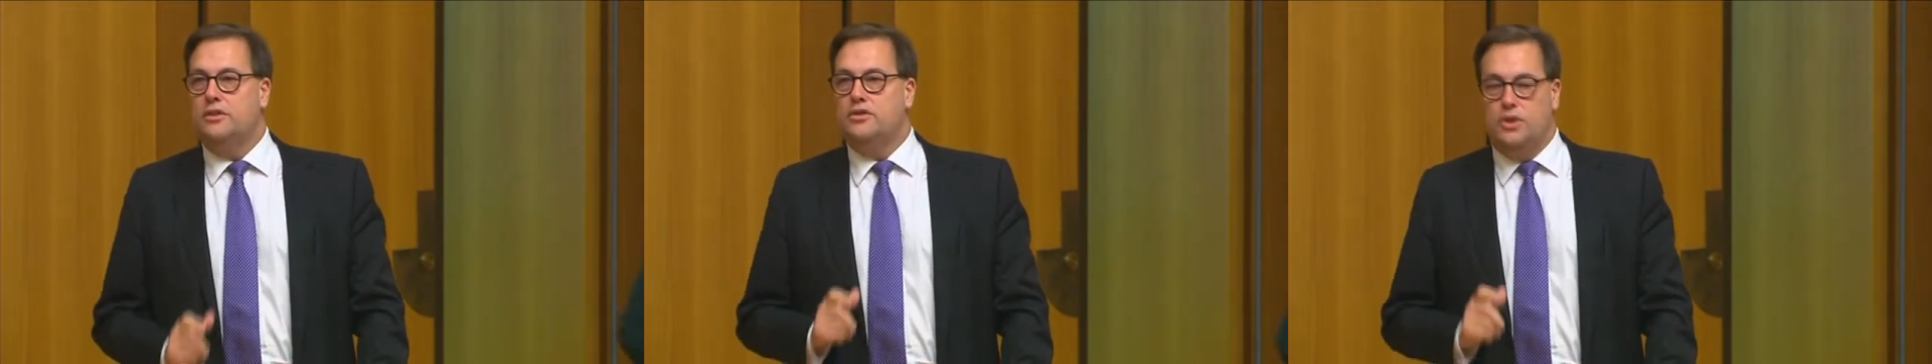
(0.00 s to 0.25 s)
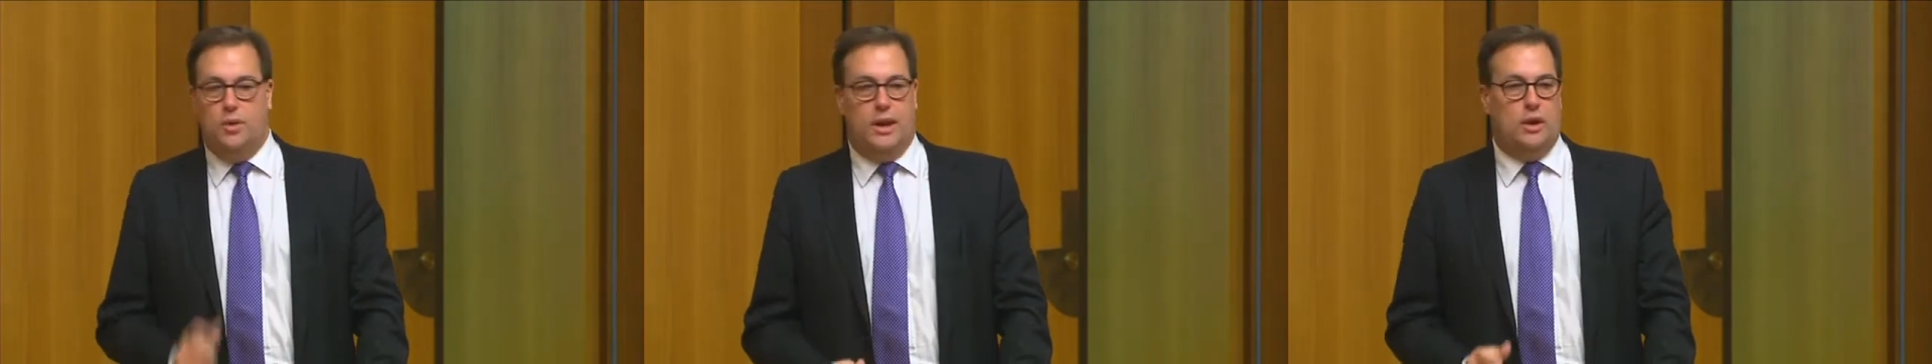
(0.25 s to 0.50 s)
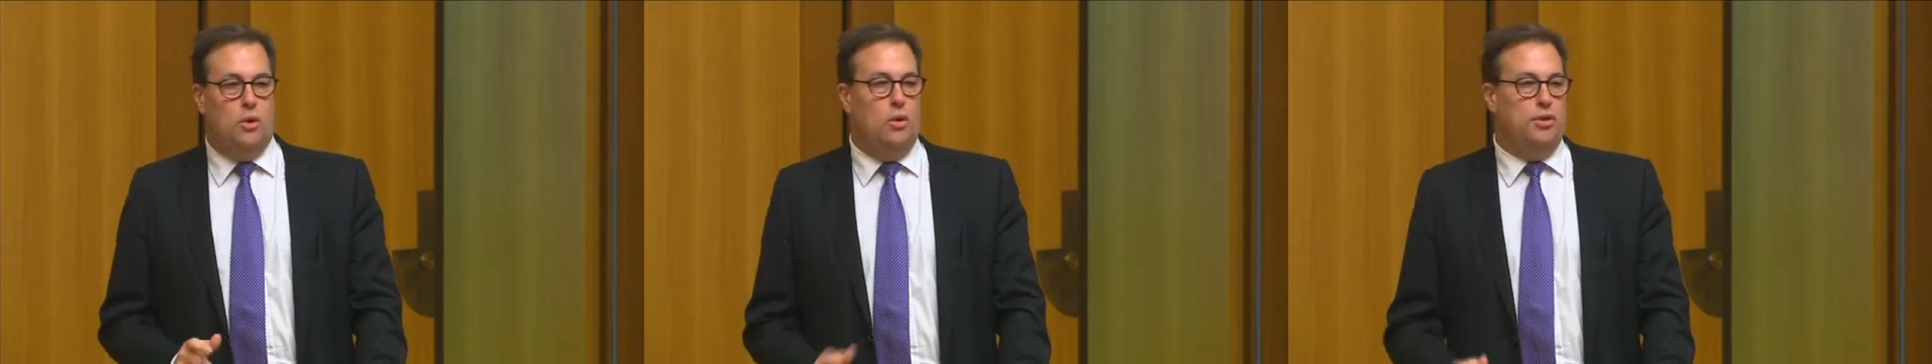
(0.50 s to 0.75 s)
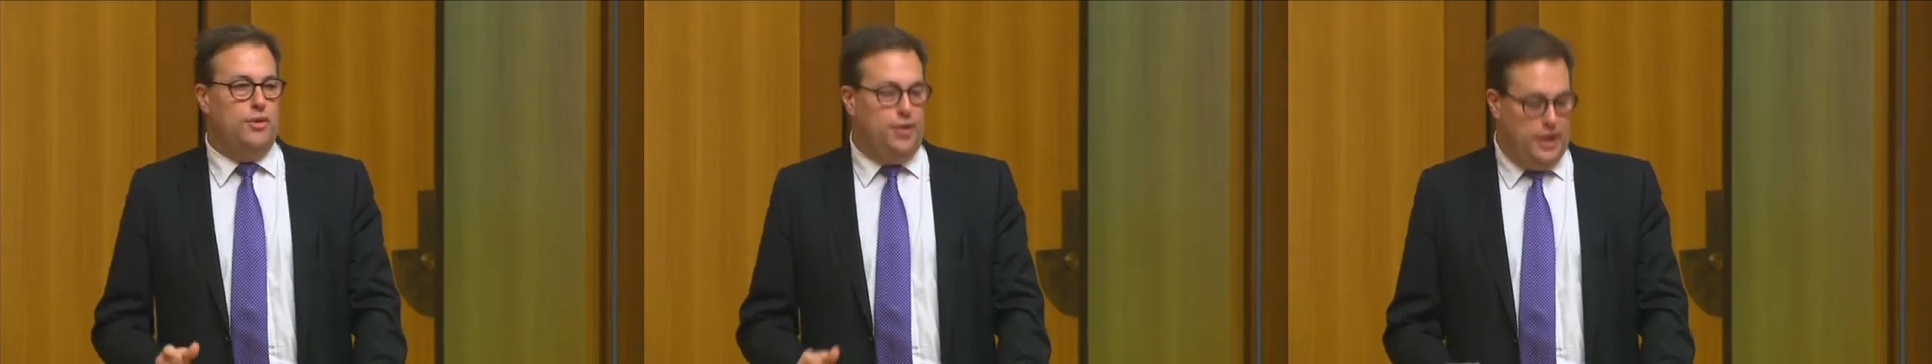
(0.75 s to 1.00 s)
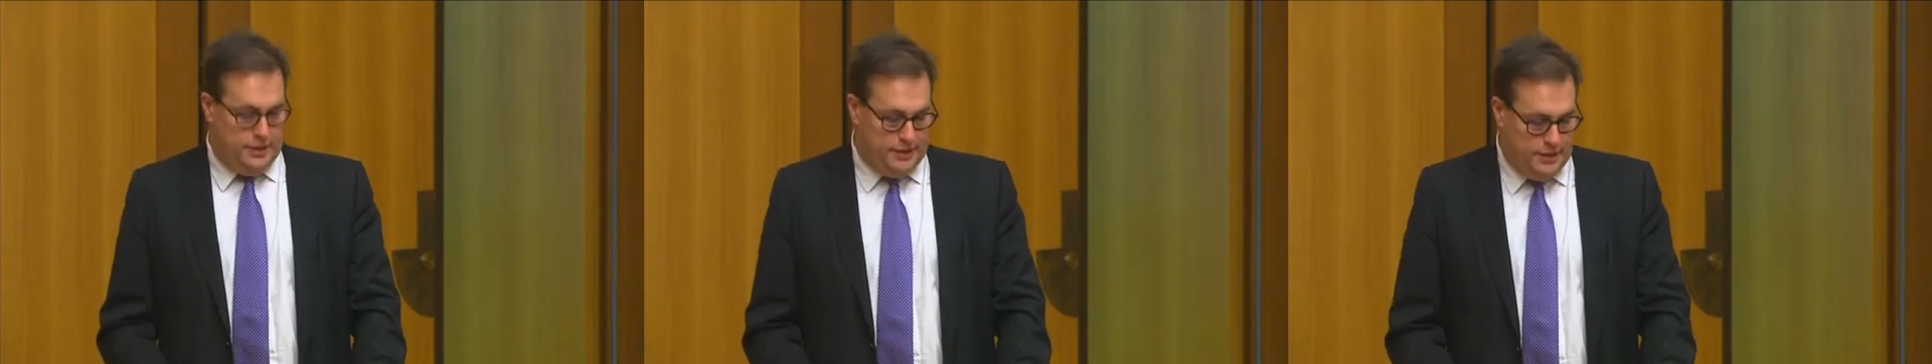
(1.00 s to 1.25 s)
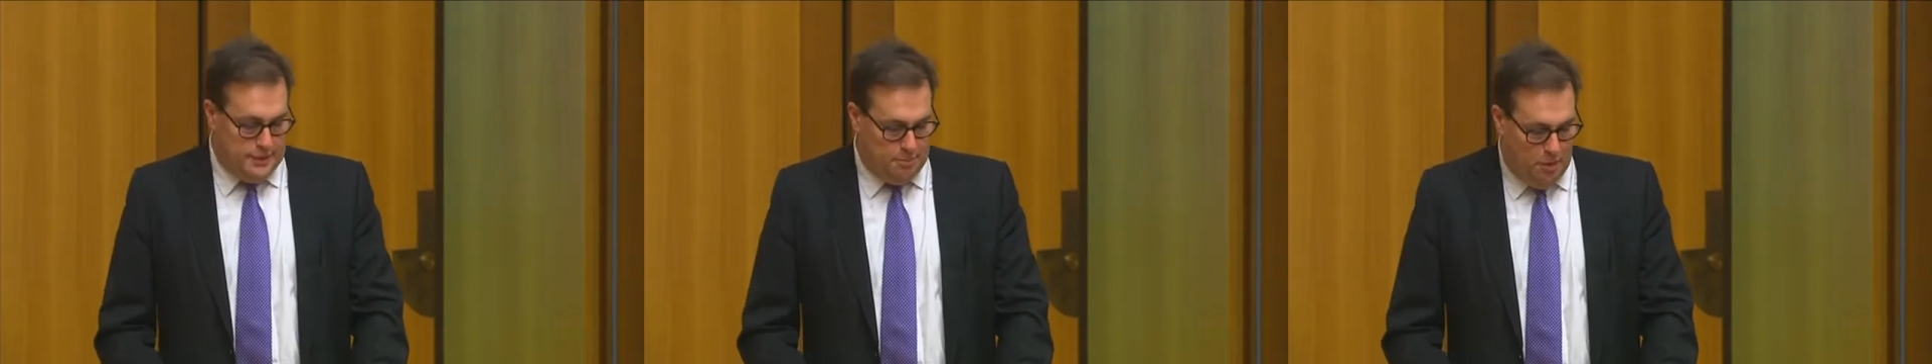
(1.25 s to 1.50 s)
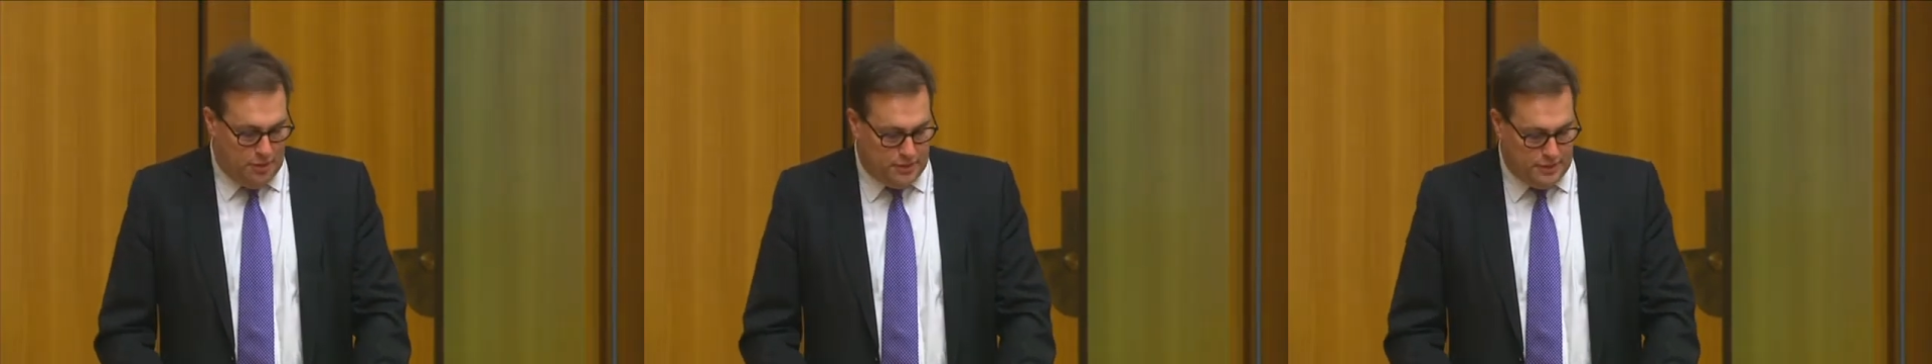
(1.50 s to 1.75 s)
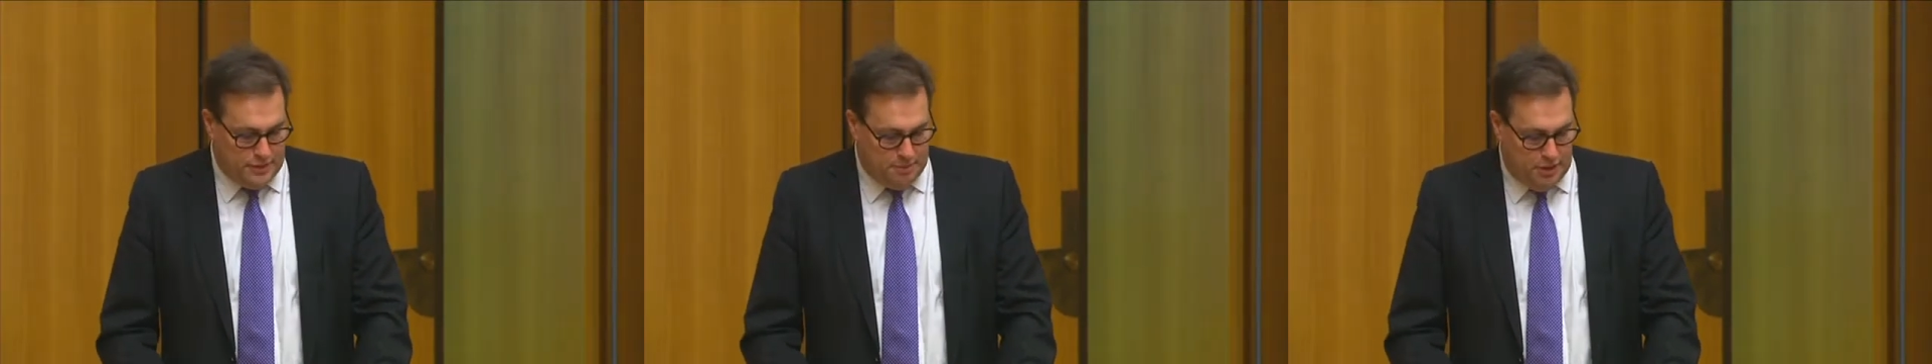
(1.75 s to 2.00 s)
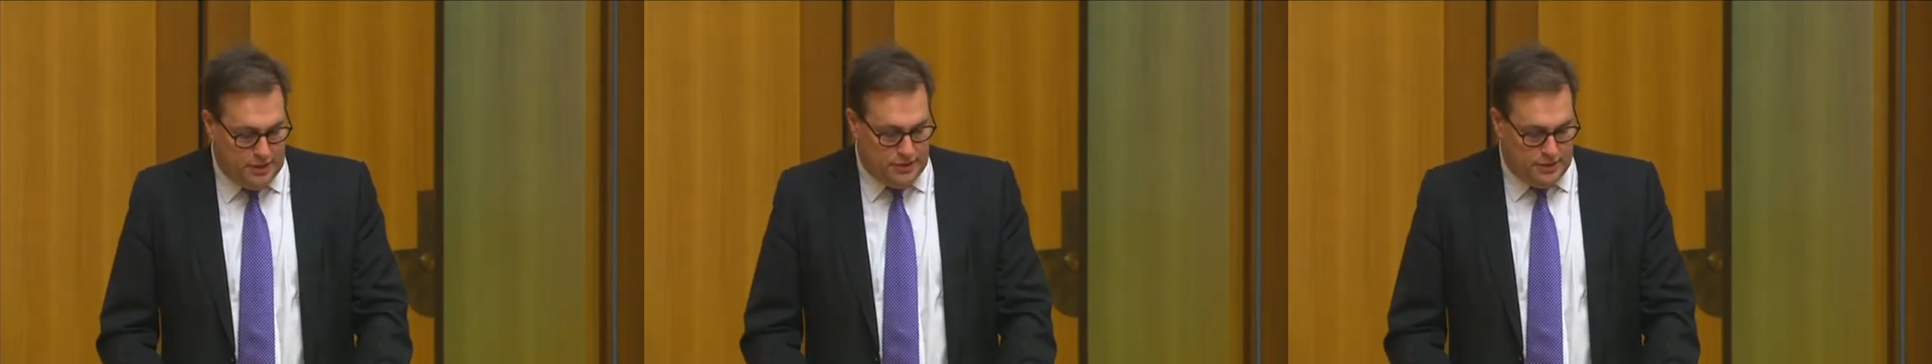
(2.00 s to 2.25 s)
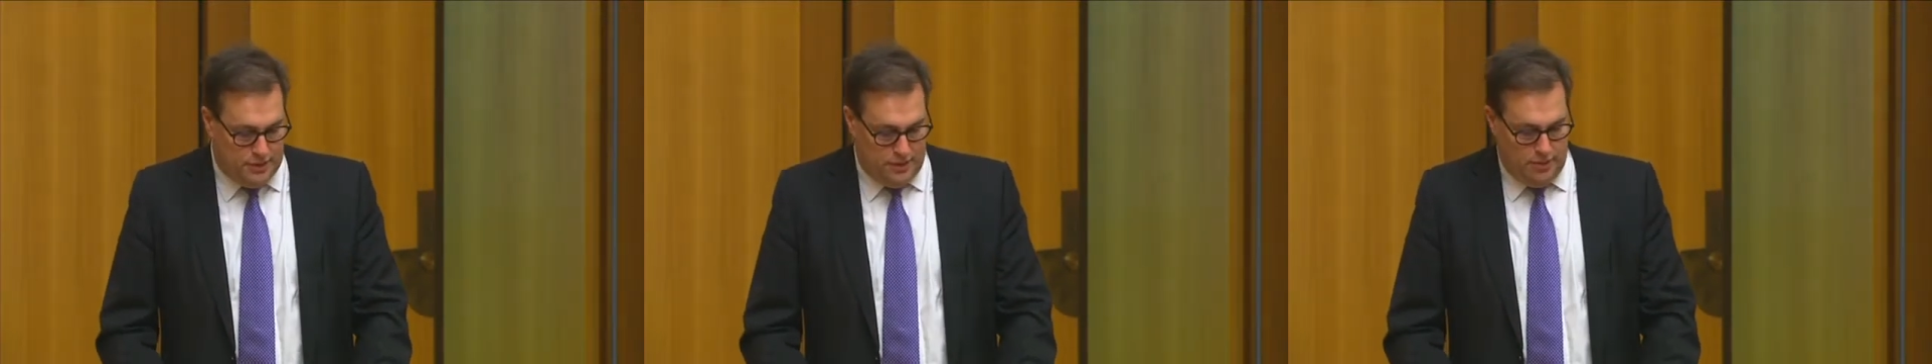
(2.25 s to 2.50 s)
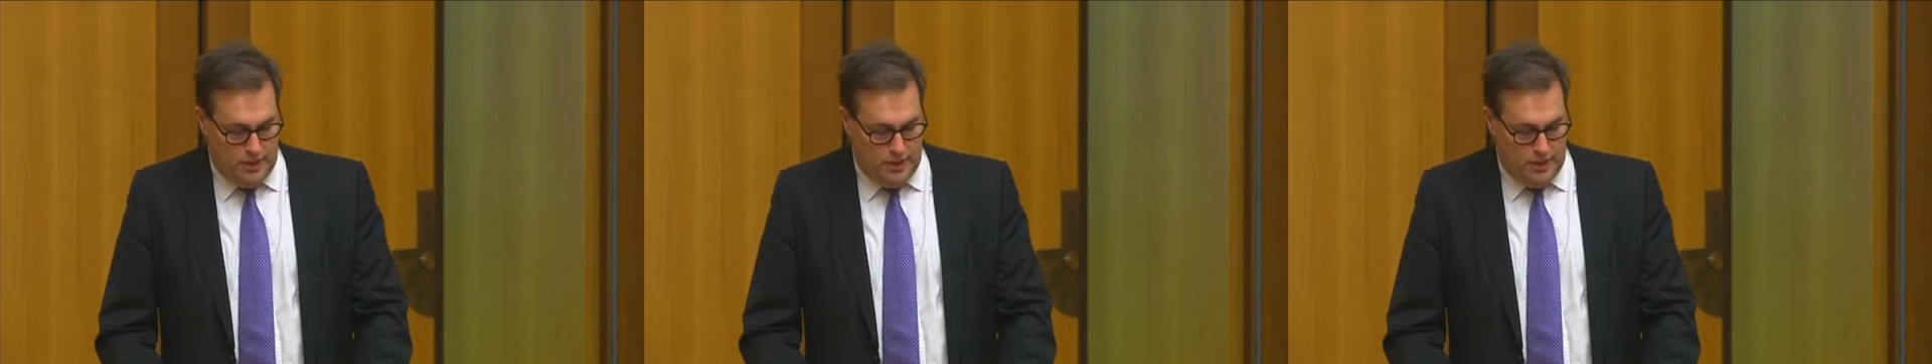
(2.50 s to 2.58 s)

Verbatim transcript: doing all the things that this motion speaks to.